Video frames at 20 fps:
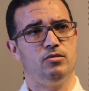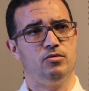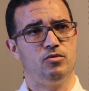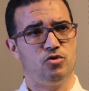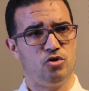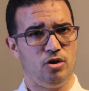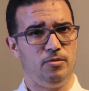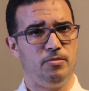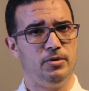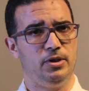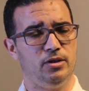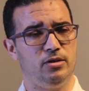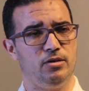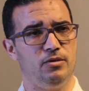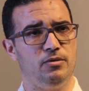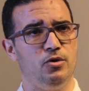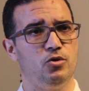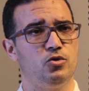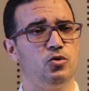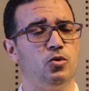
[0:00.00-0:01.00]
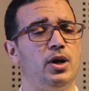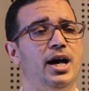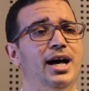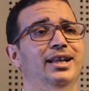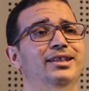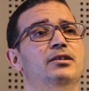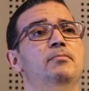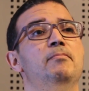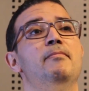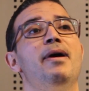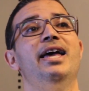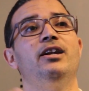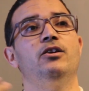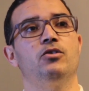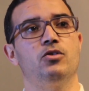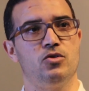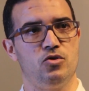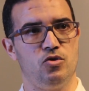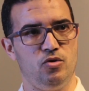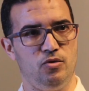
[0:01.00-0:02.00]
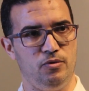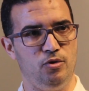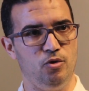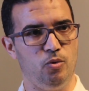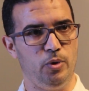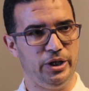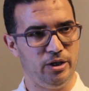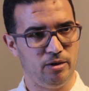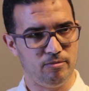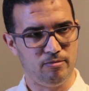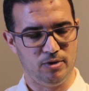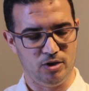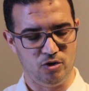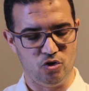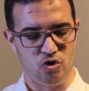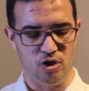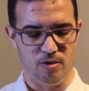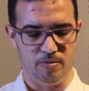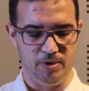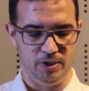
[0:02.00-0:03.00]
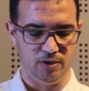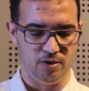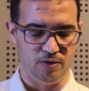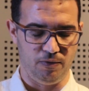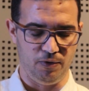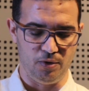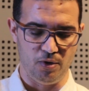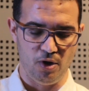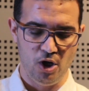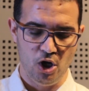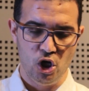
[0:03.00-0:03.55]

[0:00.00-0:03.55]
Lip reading: job interviews or other manners of doing a job interview.